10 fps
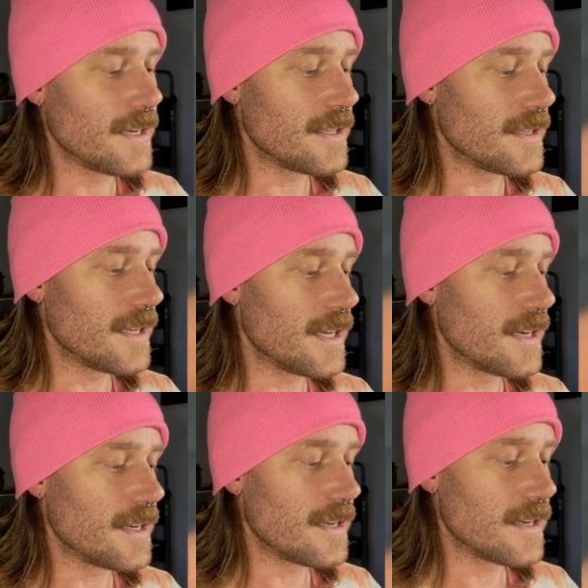And
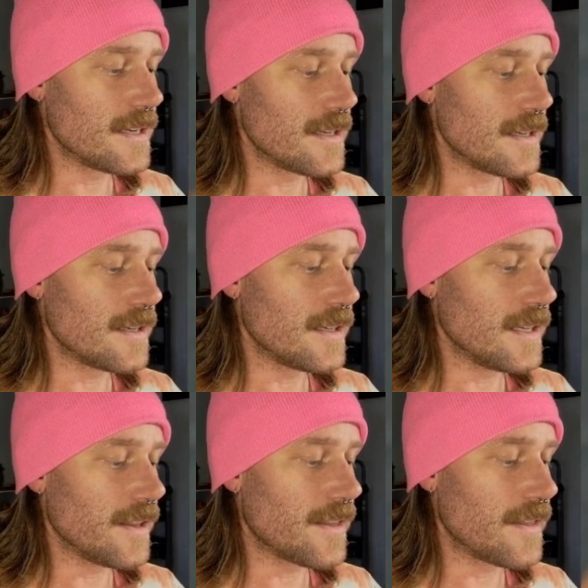then
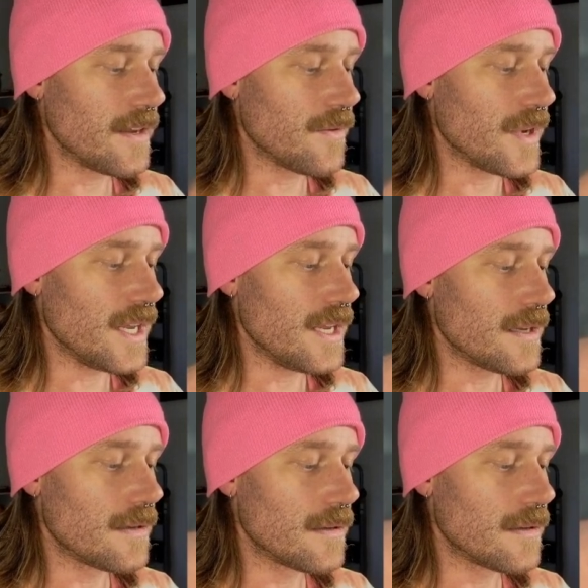in theory